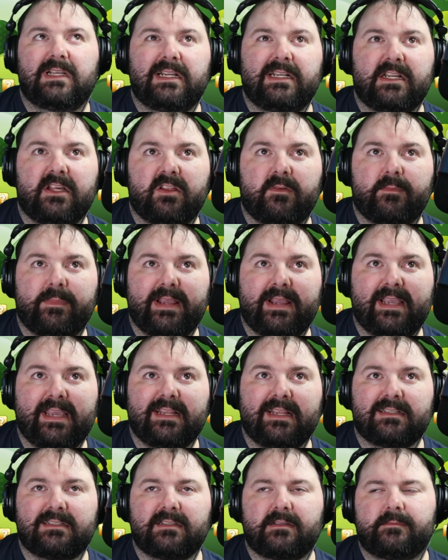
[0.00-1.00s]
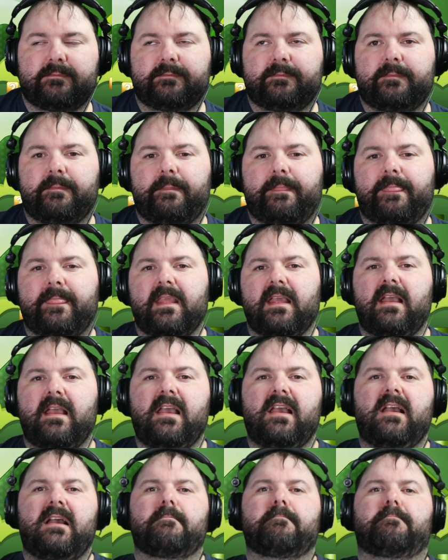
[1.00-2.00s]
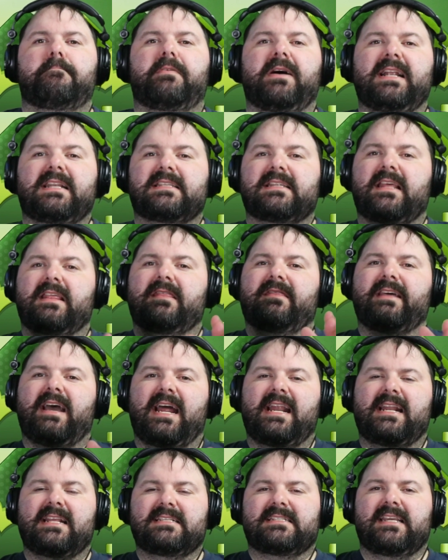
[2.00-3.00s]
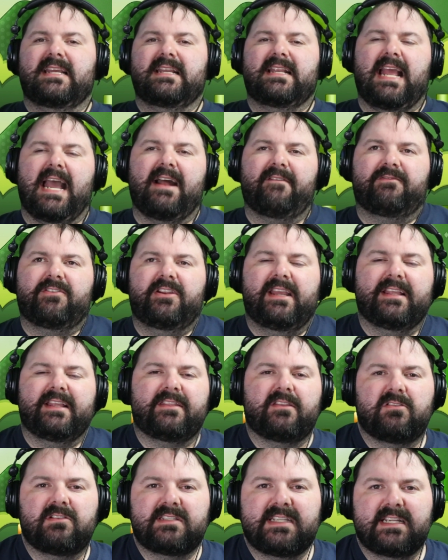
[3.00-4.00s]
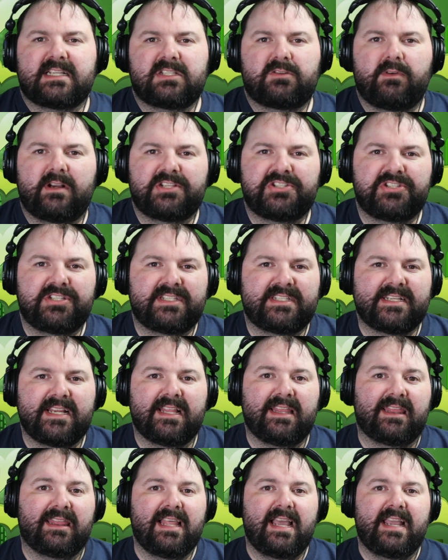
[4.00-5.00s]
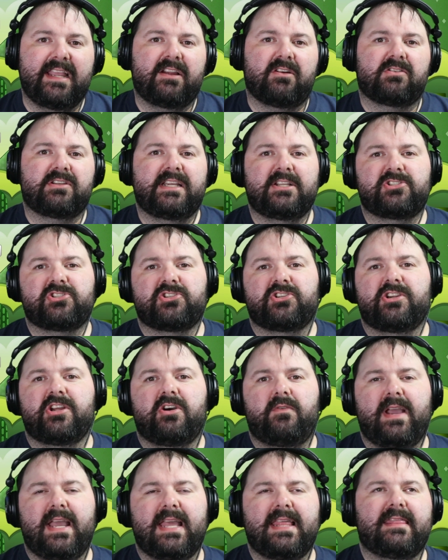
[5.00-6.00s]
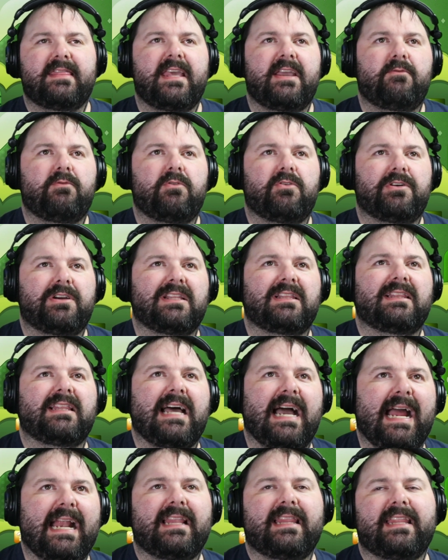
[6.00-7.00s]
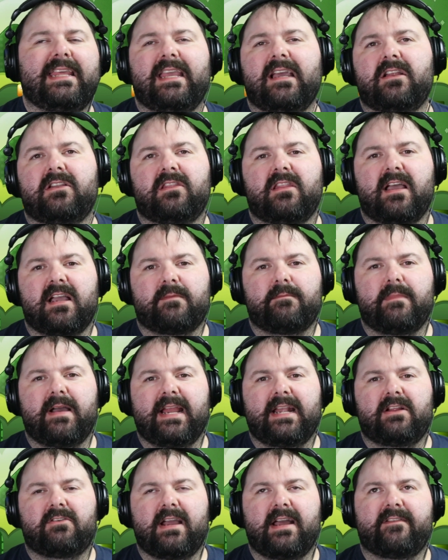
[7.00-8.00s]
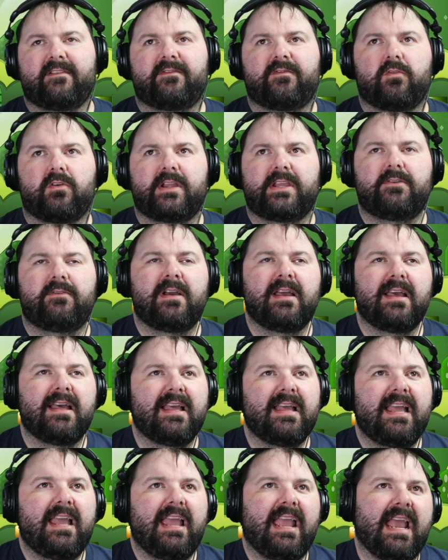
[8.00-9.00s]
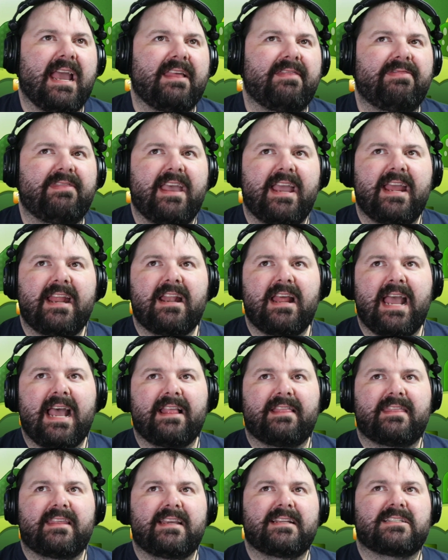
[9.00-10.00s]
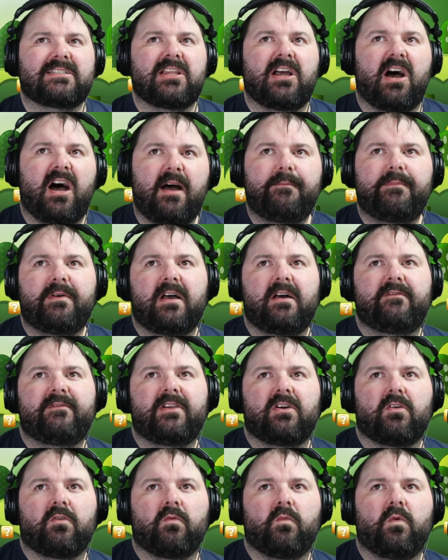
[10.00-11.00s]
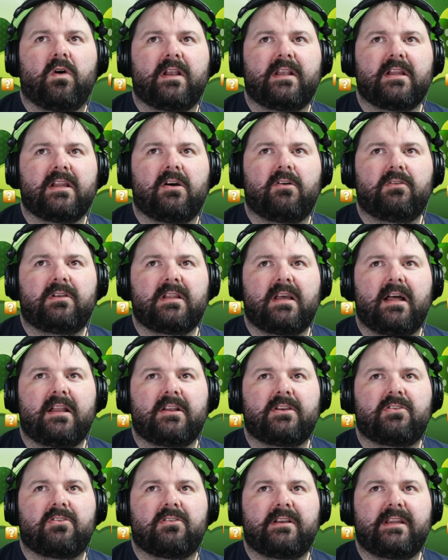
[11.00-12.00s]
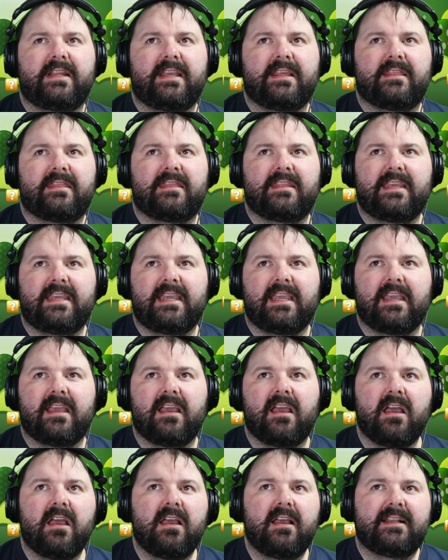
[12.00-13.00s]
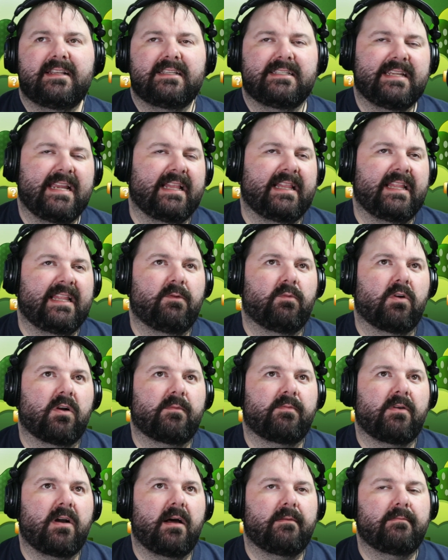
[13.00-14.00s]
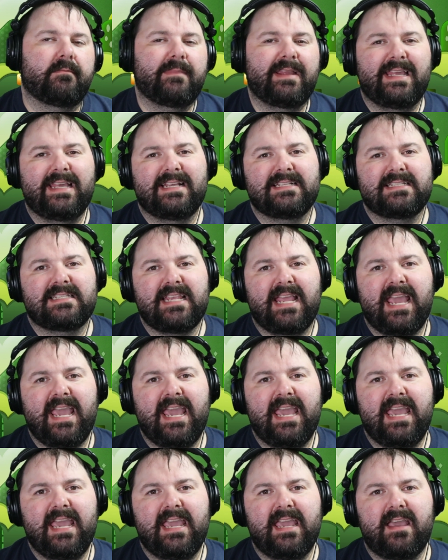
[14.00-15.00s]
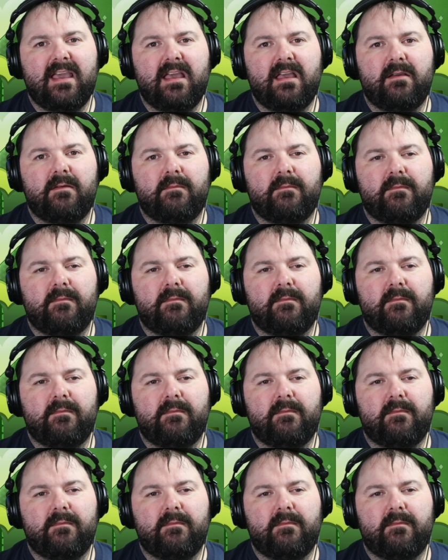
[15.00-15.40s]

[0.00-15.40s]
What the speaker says: Another big hint. But that is it. After you get those 6 questions done, let your teacher know and they will gladly unlock Minecraft for you. And then at the top of your OneNote, underneath the daily word problem, is a